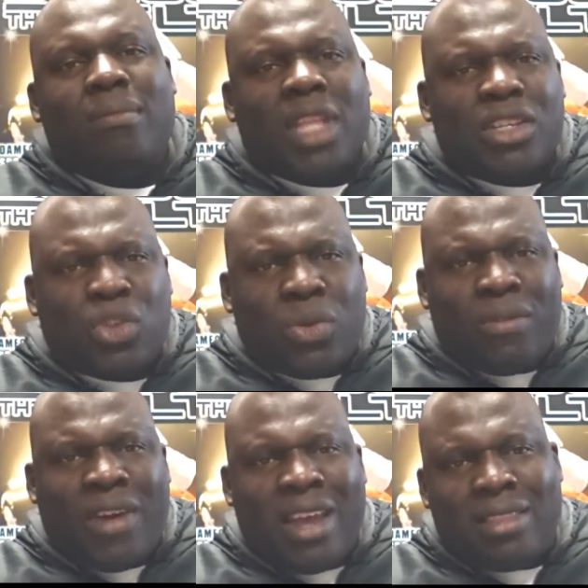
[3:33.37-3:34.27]
So the
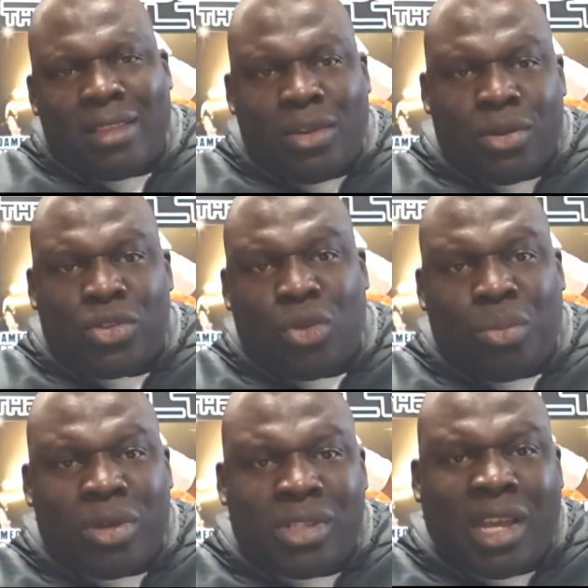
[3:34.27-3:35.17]
fact that there's
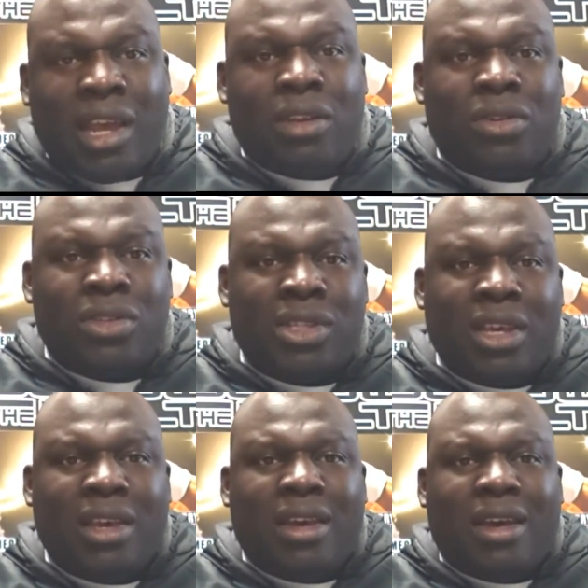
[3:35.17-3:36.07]
numerous titles,
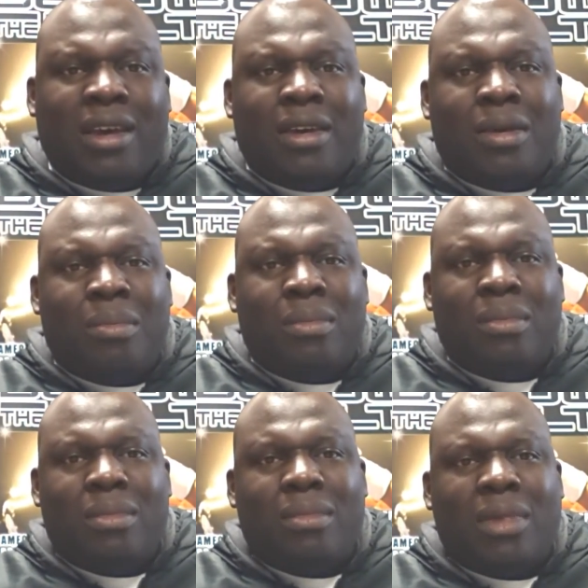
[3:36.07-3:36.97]

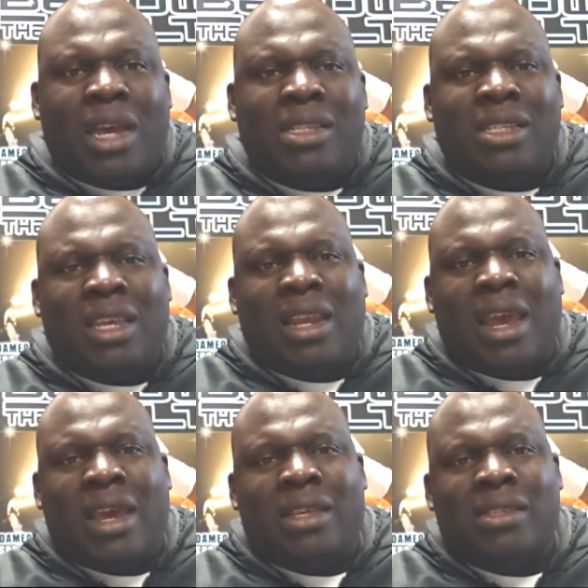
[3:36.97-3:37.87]
I see it
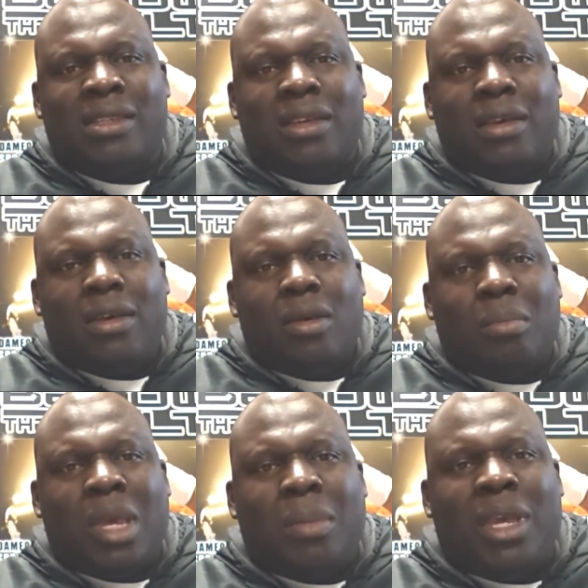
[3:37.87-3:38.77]
as
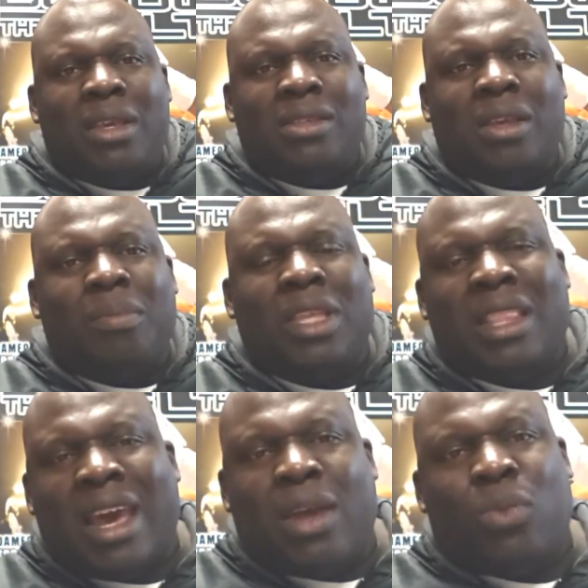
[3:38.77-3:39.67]
maybe something
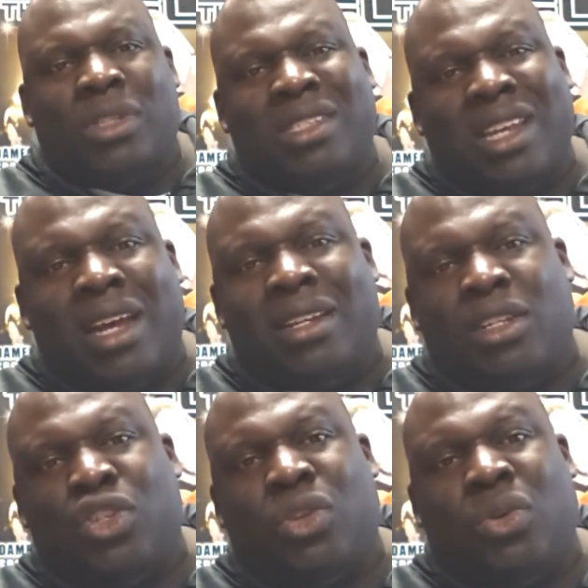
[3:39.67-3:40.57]
that was done
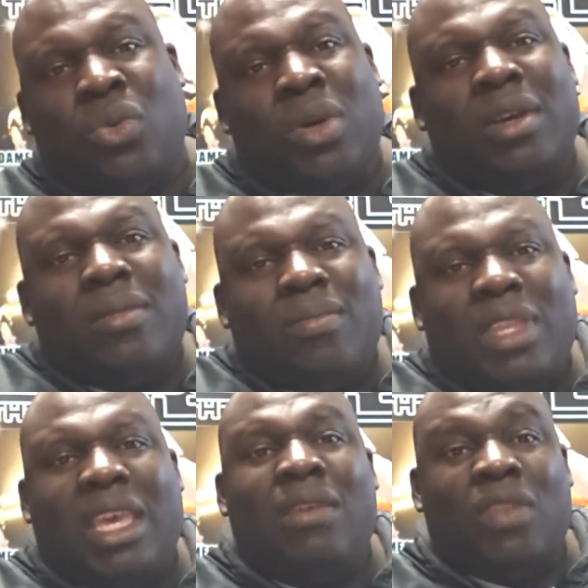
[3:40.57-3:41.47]
to
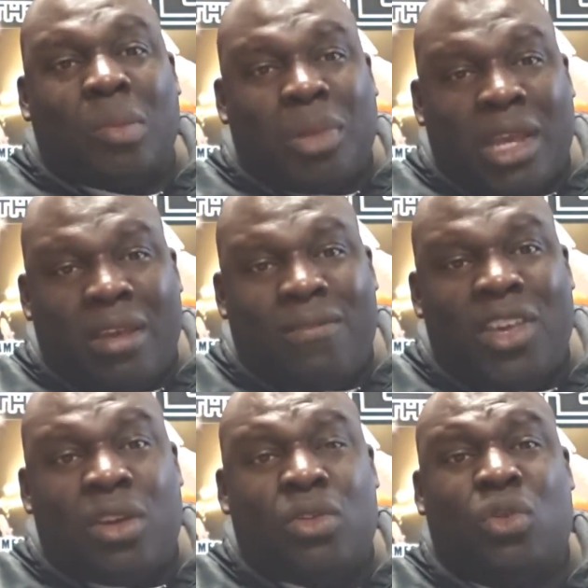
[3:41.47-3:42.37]
even the playing
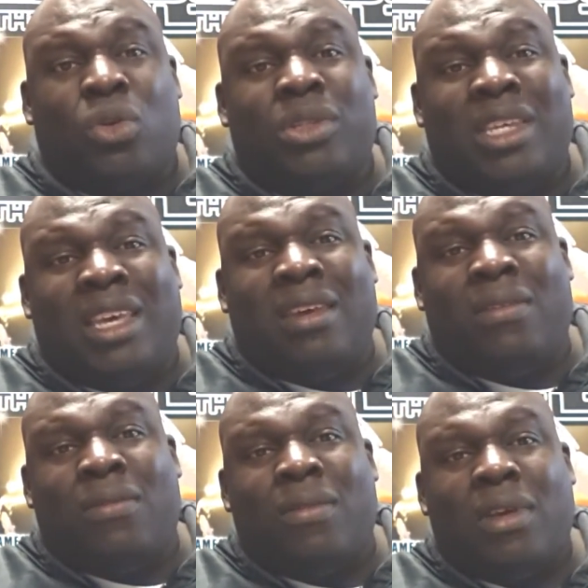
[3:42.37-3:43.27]
field, or to
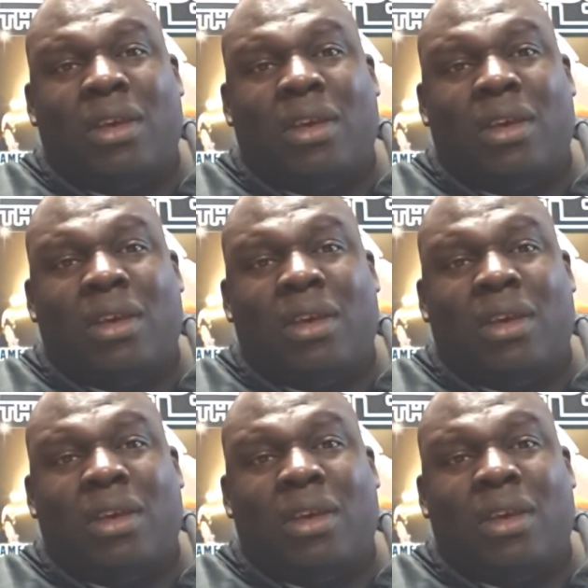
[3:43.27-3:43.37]
give